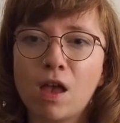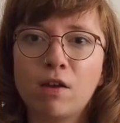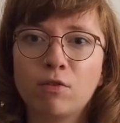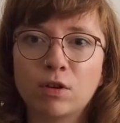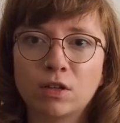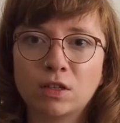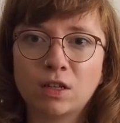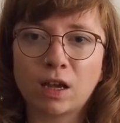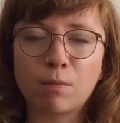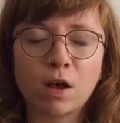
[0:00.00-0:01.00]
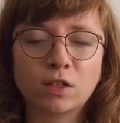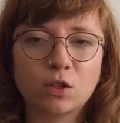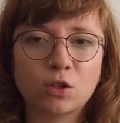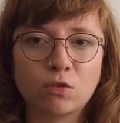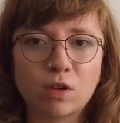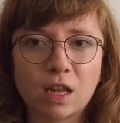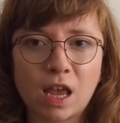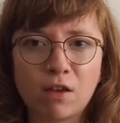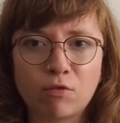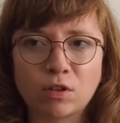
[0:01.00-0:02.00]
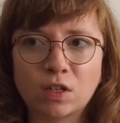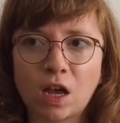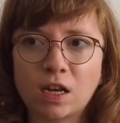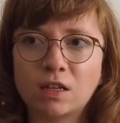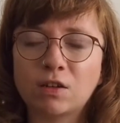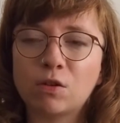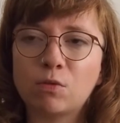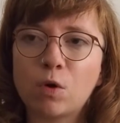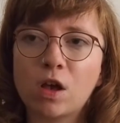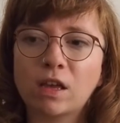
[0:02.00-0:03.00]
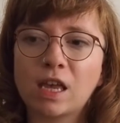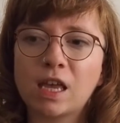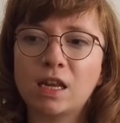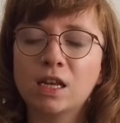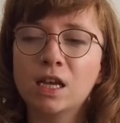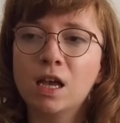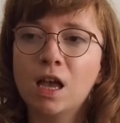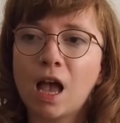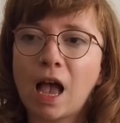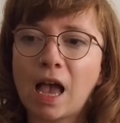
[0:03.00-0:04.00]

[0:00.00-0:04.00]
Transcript: the areas, like a master's degree in the areas that I need to do the work in,